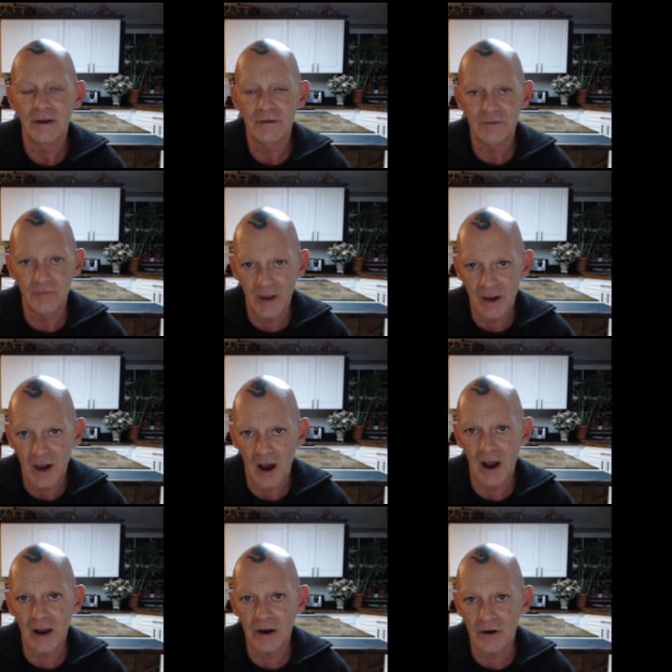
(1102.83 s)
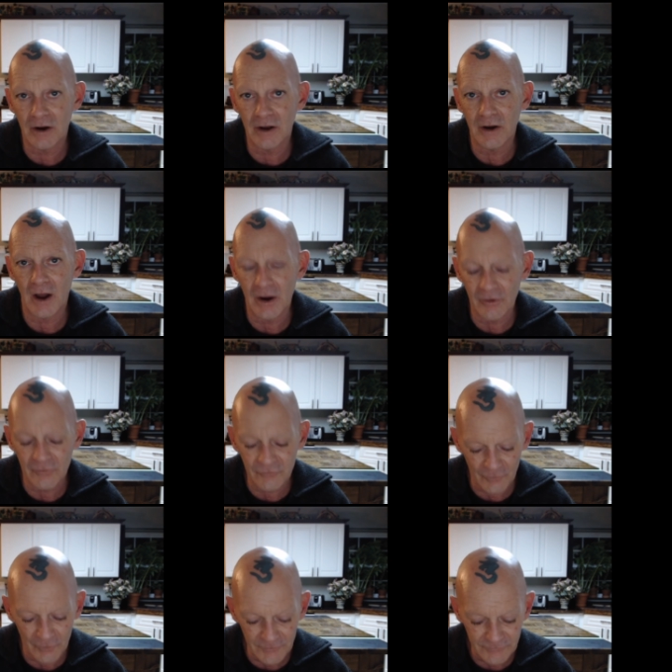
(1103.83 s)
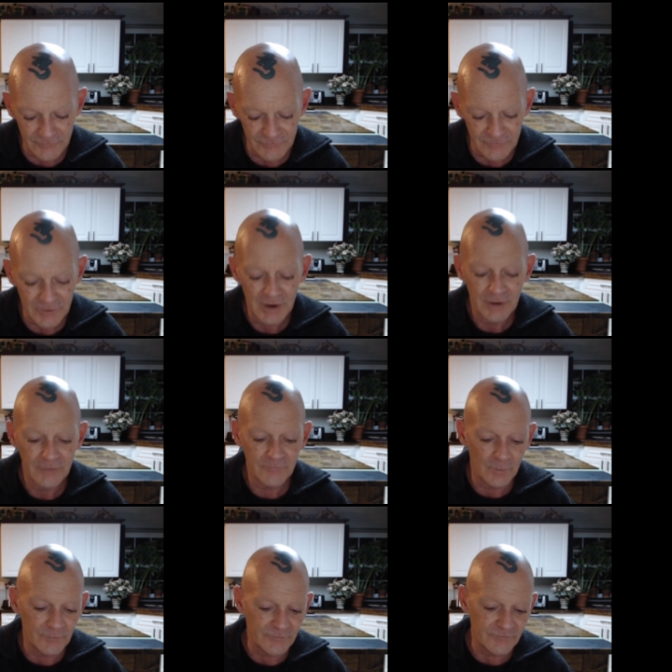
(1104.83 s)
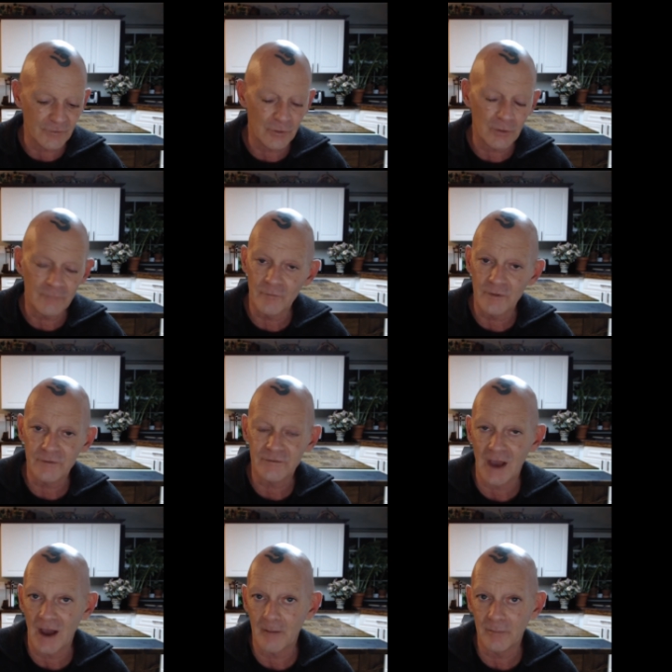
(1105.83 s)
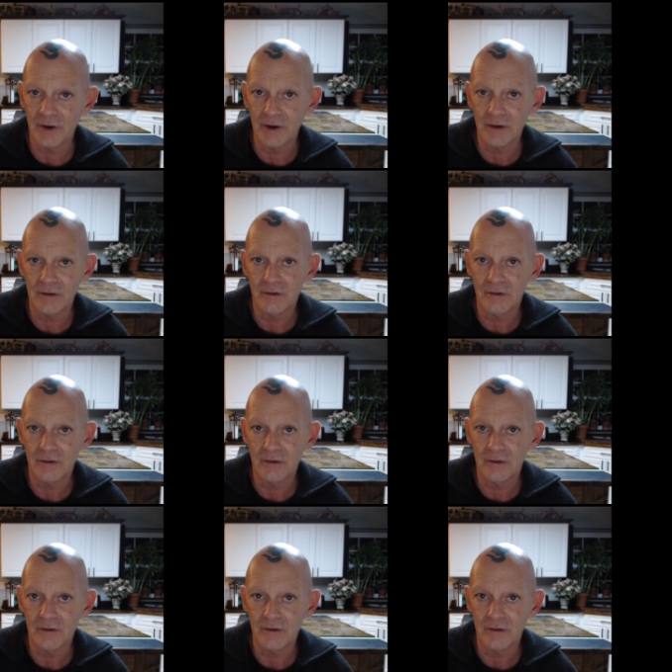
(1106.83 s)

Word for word: to make higher and higher choices, to observe what is happening,